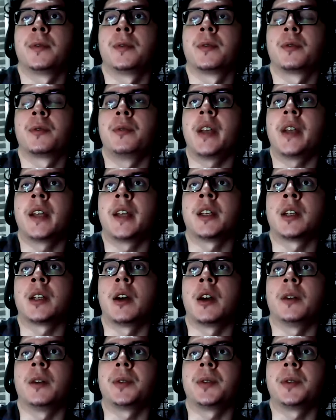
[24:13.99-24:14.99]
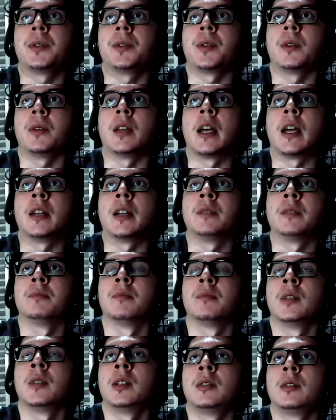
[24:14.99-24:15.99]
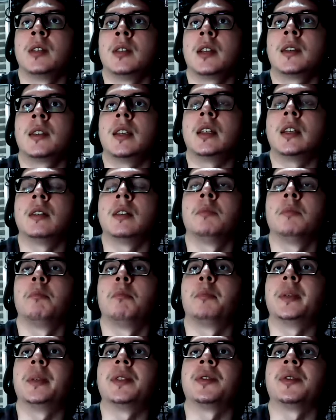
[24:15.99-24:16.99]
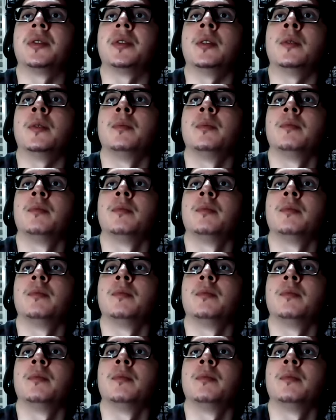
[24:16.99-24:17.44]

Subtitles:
creating content online, nothing personal,